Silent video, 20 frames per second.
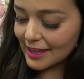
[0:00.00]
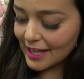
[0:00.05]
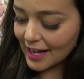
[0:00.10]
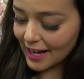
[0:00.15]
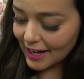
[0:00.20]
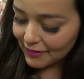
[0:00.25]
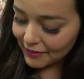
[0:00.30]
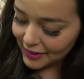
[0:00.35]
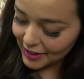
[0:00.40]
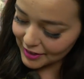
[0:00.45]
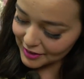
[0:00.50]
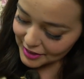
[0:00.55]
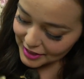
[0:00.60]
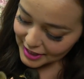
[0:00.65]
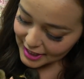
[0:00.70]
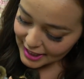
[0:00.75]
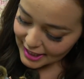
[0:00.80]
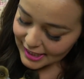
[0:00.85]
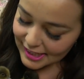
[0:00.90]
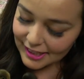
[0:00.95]
I found
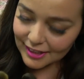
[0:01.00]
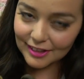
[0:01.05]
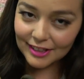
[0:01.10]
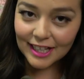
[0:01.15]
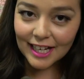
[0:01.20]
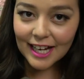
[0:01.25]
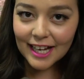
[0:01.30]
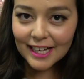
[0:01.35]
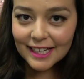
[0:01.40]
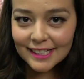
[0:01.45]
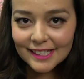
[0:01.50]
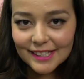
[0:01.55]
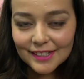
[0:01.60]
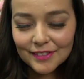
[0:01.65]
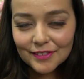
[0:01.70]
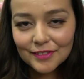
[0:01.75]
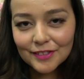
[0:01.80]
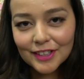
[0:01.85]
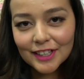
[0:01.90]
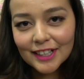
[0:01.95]
these little guys
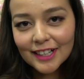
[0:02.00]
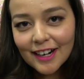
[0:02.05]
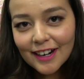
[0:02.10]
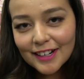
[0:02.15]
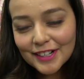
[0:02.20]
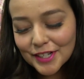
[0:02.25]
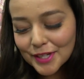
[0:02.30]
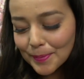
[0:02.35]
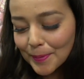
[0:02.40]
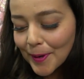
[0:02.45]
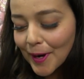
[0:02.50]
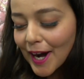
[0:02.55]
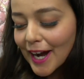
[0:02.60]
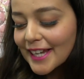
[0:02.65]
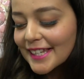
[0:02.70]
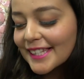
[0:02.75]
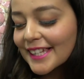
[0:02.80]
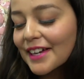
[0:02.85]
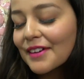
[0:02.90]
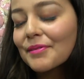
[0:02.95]
were our
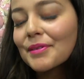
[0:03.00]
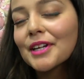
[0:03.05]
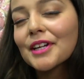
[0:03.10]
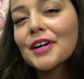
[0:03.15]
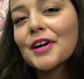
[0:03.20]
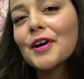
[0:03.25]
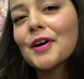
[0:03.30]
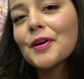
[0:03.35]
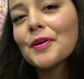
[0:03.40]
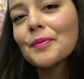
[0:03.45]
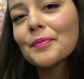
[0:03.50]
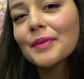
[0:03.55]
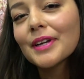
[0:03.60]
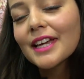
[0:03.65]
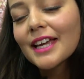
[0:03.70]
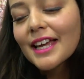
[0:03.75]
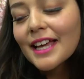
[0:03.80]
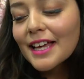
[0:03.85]
surprise coming home.